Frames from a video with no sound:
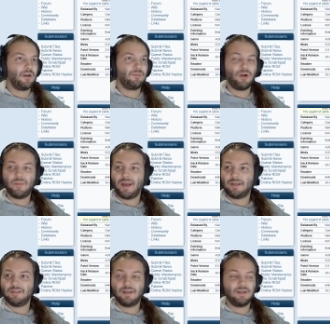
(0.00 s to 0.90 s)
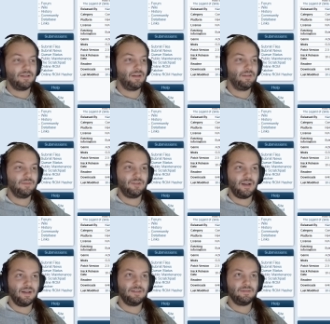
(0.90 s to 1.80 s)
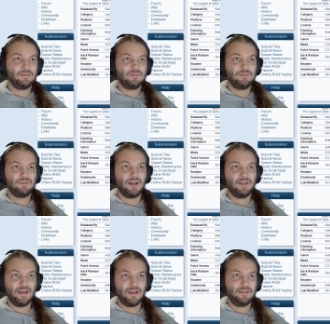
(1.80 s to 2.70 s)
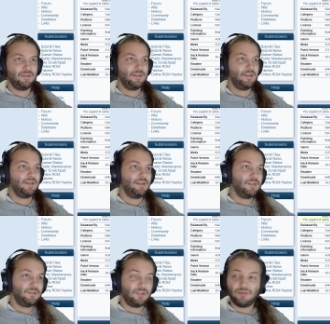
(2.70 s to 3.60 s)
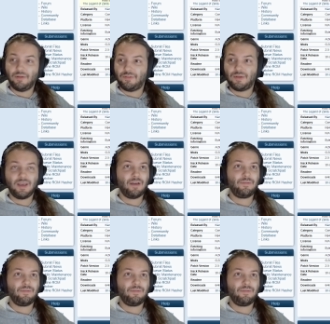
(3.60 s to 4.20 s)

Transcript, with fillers: on romhacking.net. So if you can't